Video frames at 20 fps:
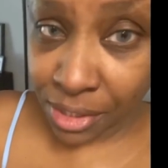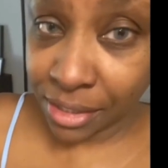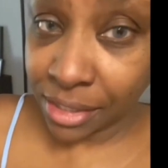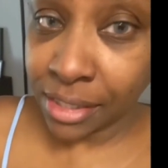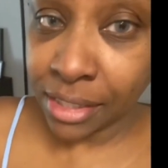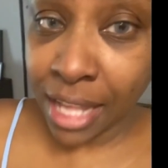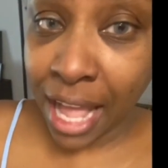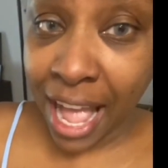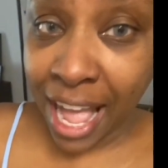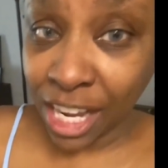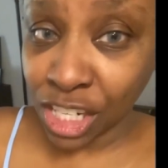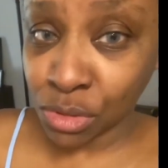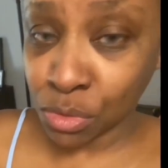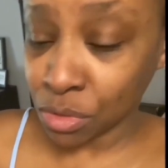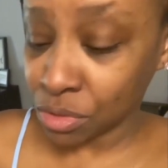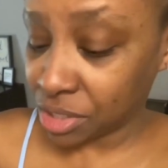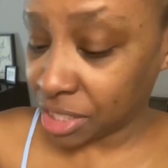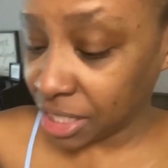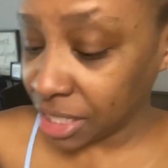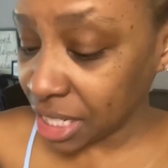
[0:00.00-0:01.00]
The
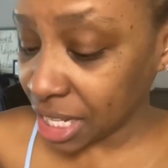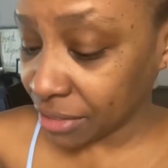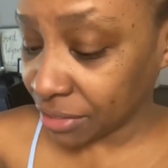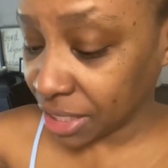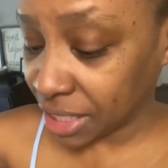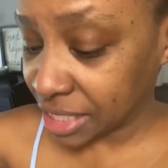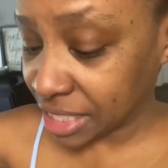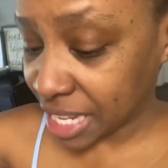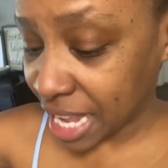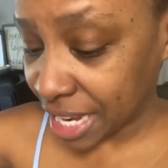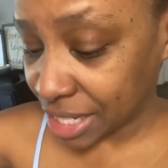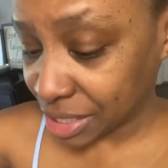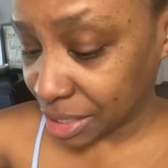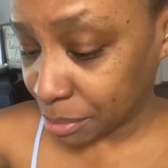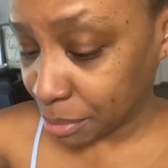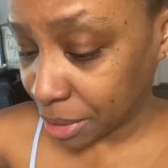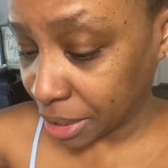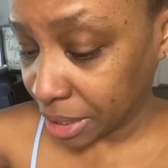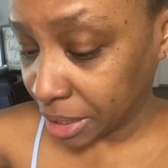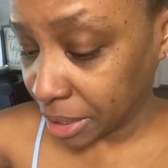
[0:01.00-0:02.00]
actual tea of it is actually
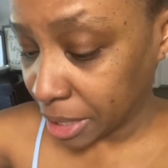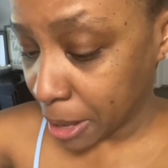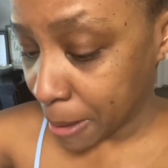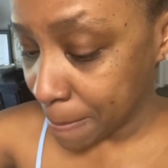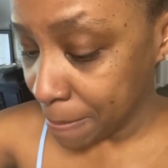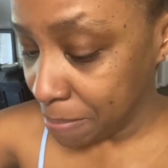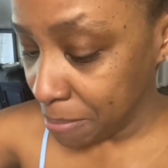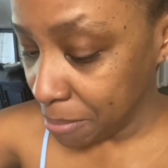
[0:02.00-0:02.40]
pretty good.